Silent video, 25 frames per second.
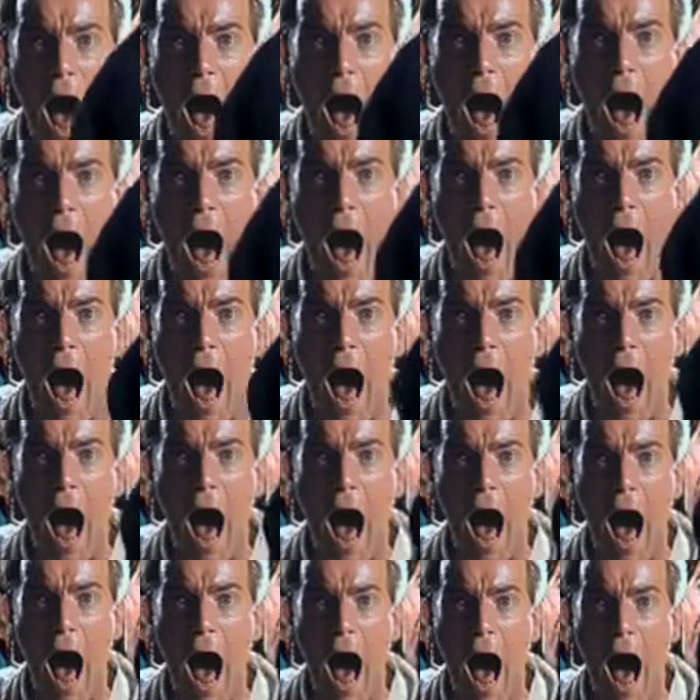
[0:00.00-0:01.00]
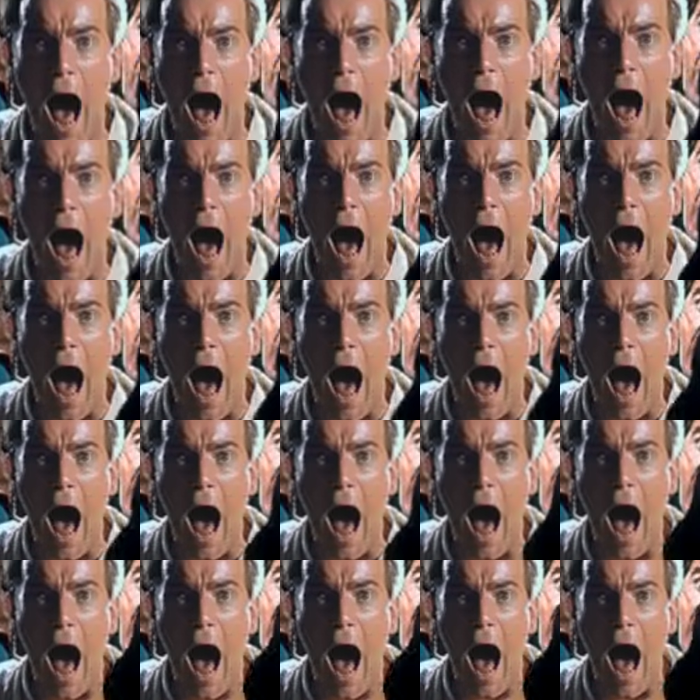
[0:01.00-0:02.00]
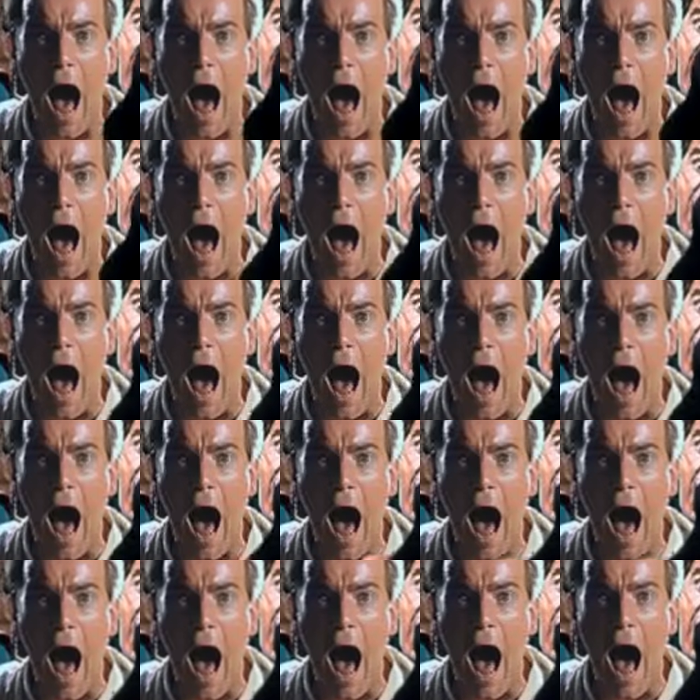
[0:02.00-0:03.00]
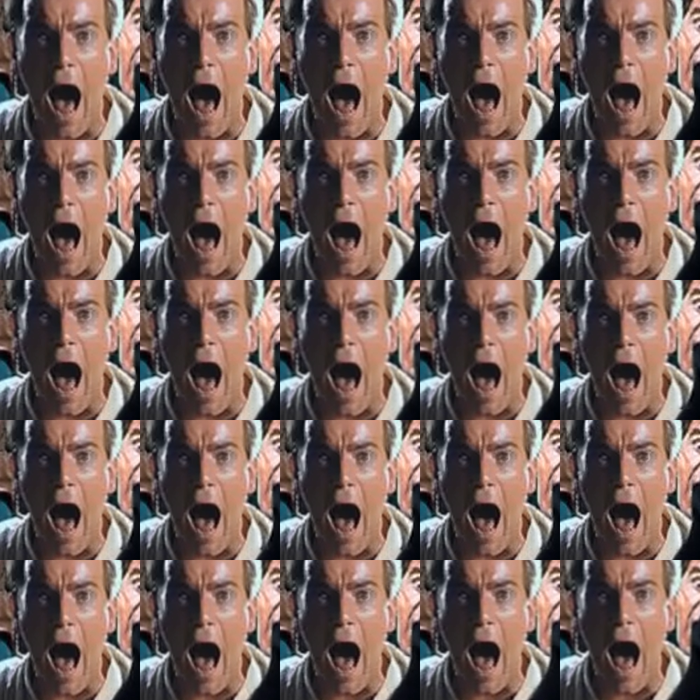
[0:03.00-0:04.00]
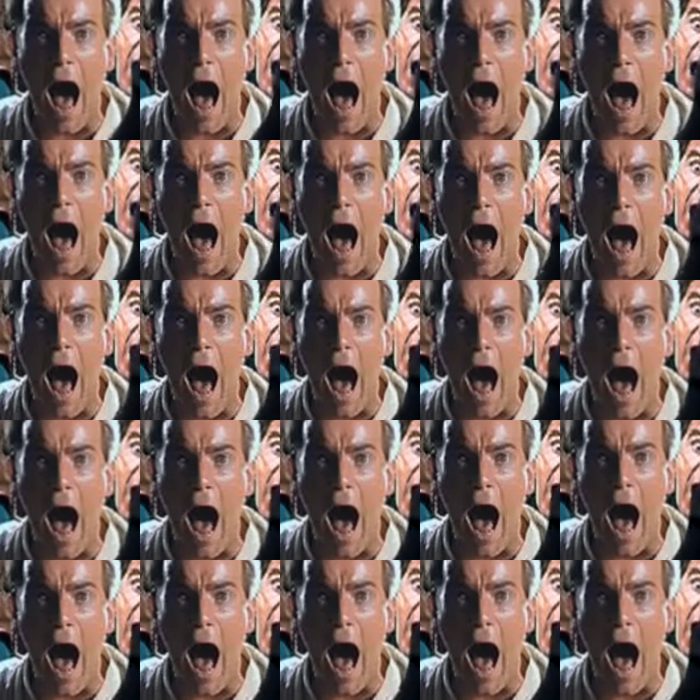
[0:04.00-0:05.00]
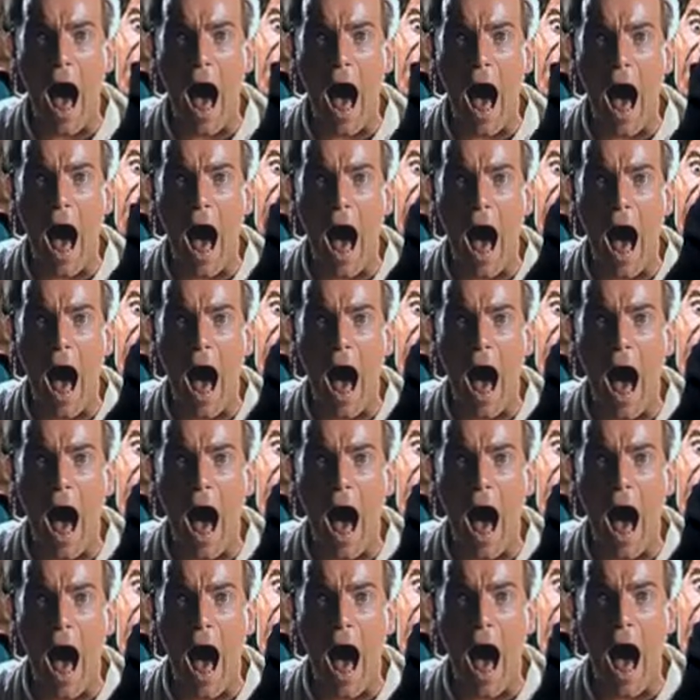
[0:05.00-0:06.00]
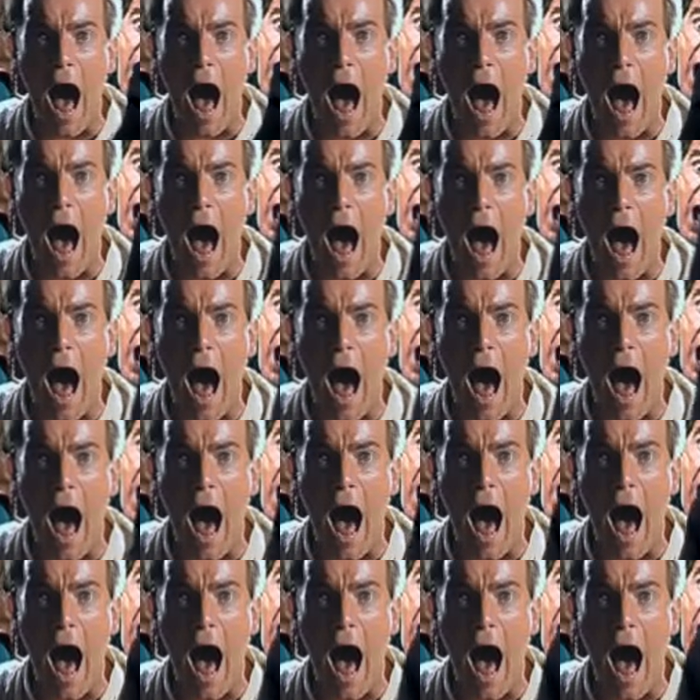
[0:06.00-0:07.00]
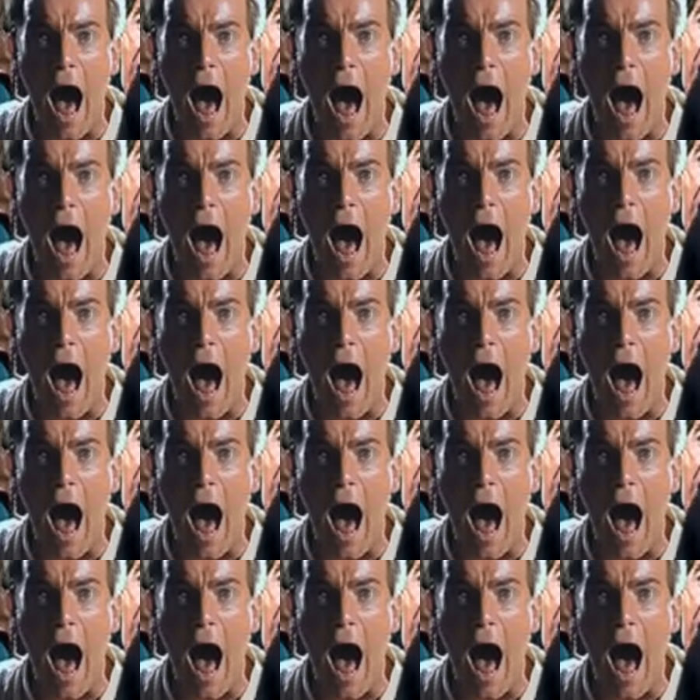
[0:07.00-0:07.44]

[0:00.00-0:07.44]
(not speaking)